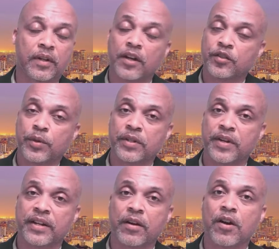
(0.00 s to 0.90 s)
on Twitter
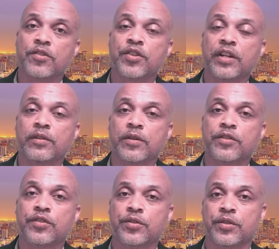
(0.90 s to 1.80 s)
at RJ Lawrence
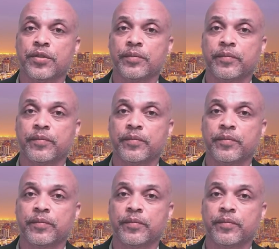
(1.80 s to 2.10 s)
Jr.